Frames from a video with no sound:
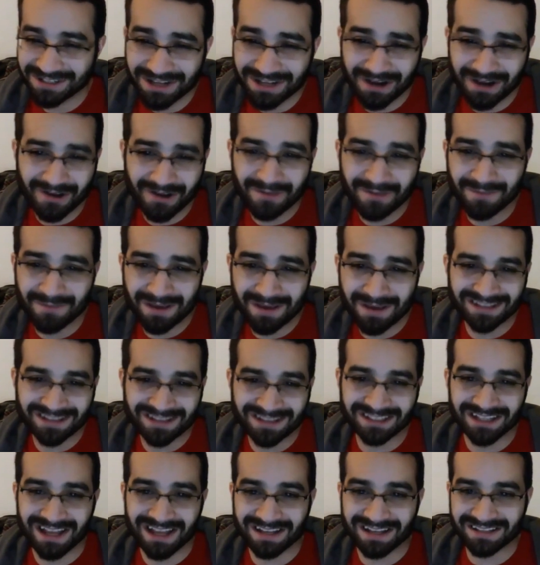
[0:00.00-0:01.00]
you know, it, it makes
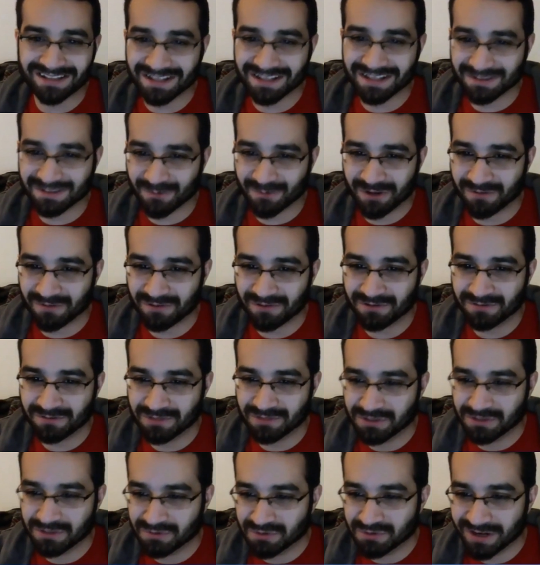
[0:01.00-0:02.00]
a lot of sense whenever you,
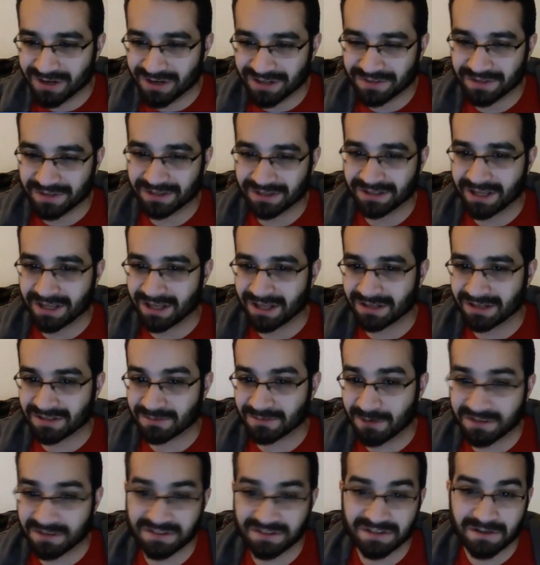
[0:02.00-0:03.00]
you do anything that
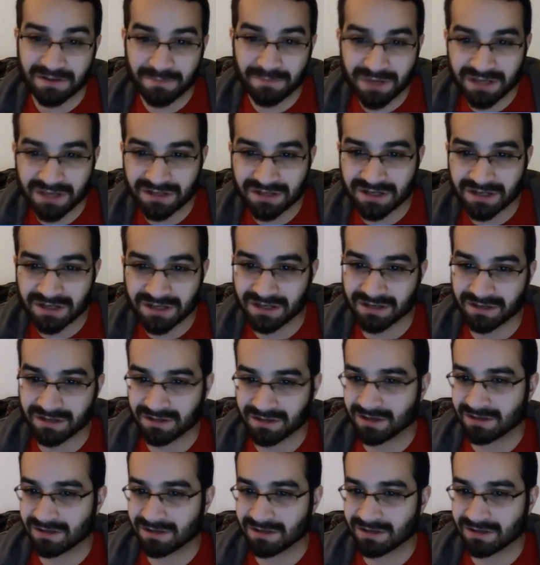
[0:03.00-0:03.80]
expresses an opinion.